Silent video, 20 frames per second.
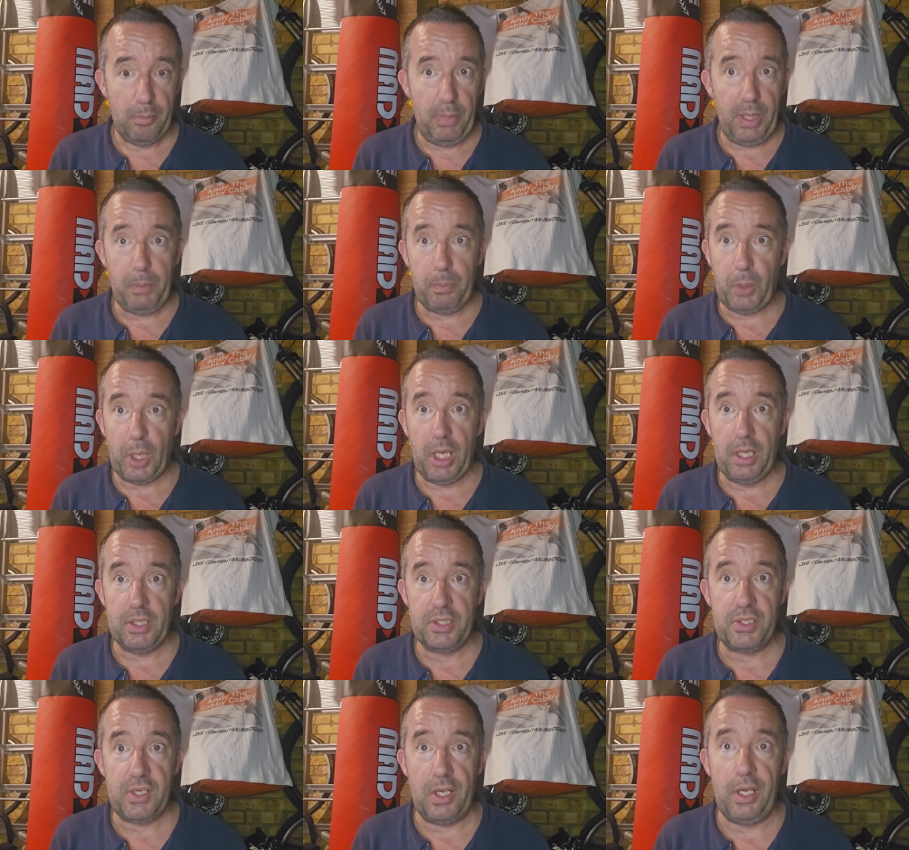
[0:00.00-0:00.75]
Me
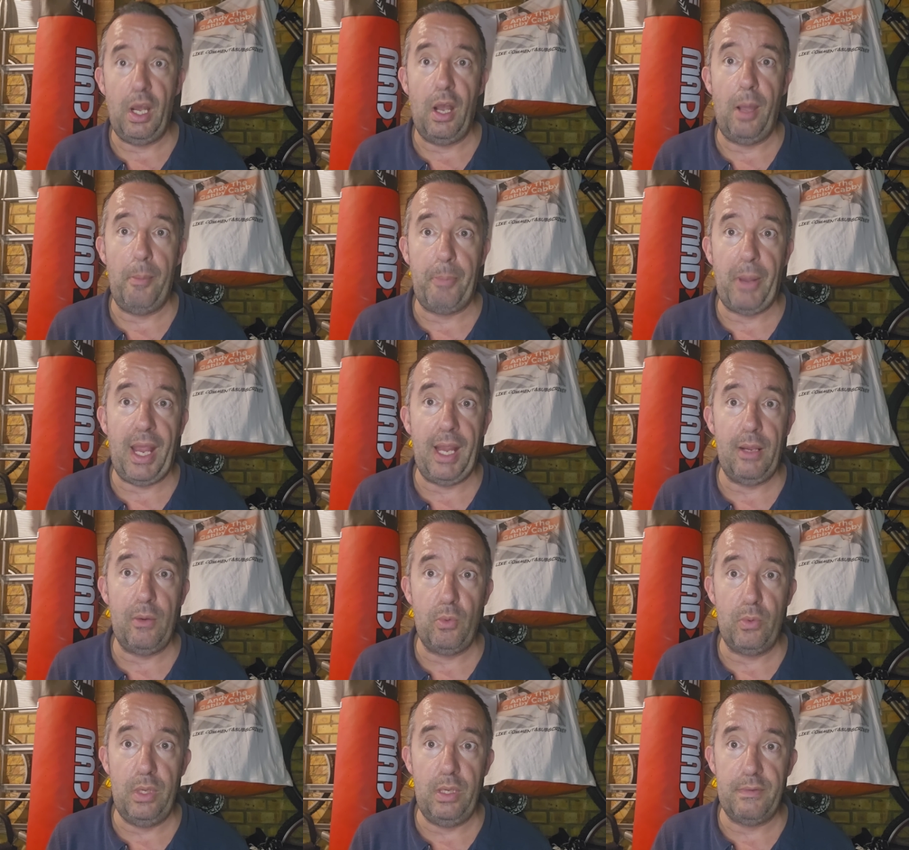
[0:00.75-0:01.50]
personally, I
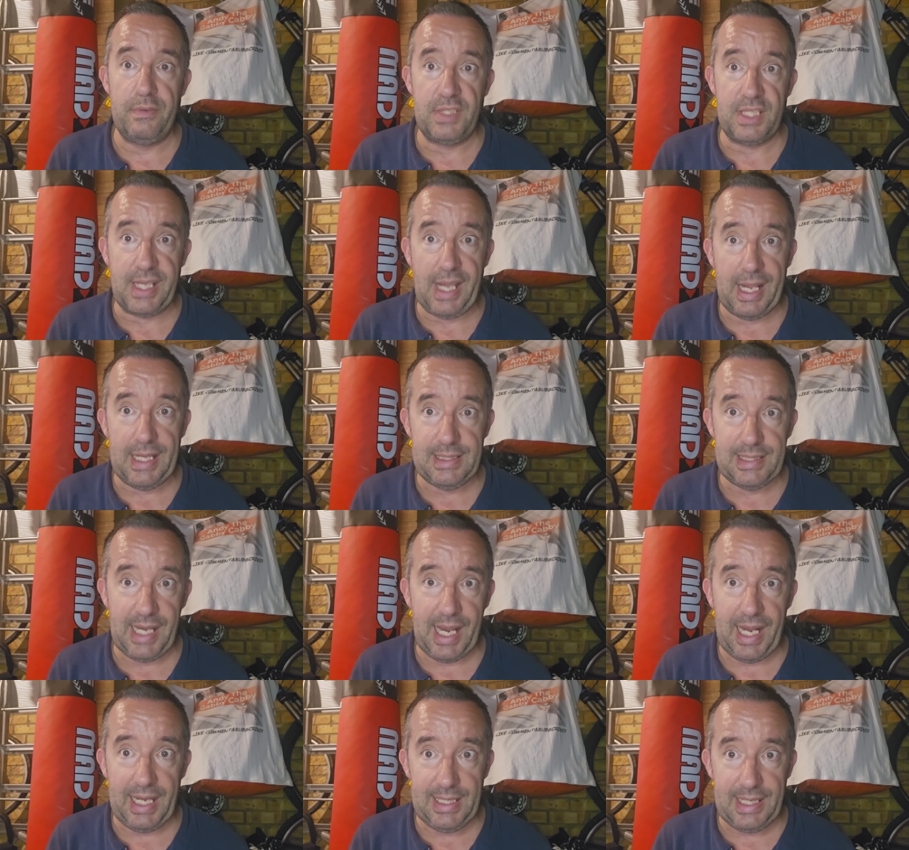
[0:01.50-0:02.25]
bank with
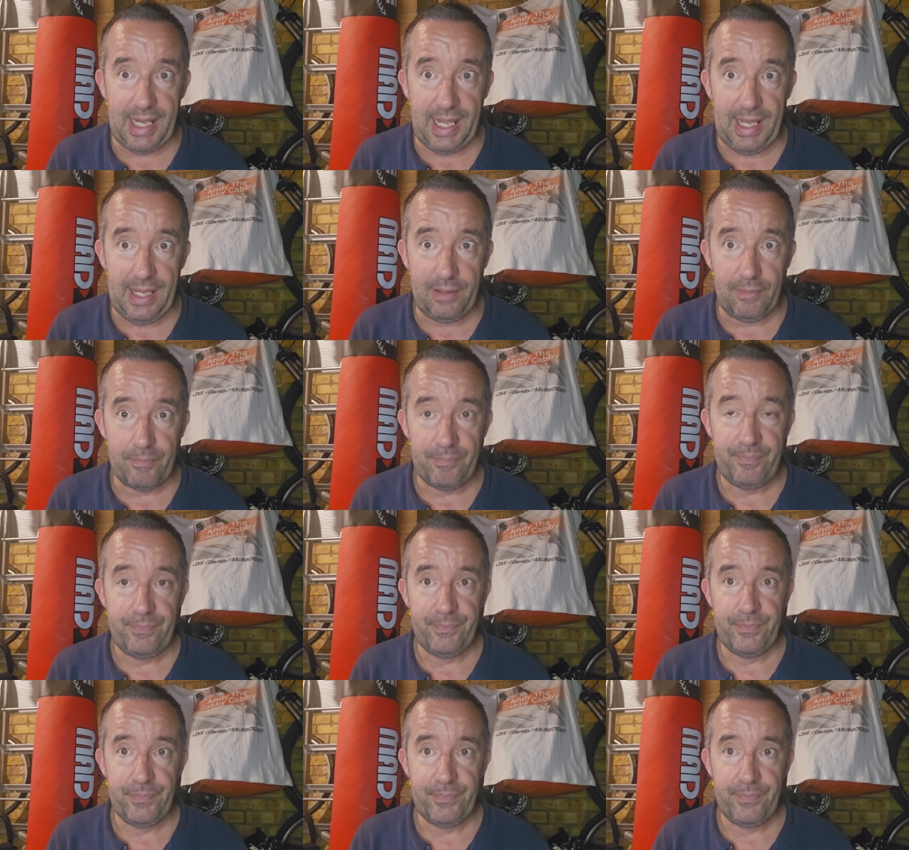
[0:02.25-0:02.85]
Santander,